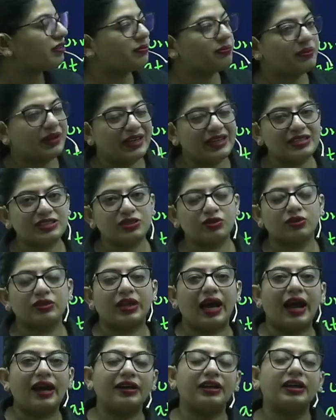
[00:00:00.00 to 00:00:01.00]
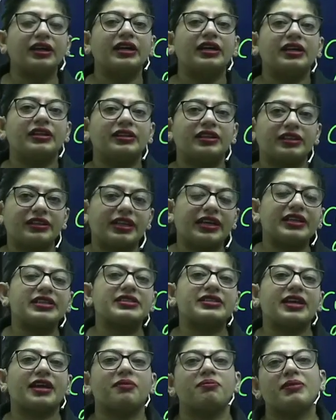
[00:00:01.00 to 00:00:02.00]
base so that the things
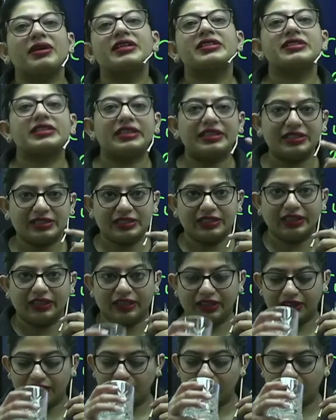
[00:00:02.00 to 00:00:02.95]
can mix easily.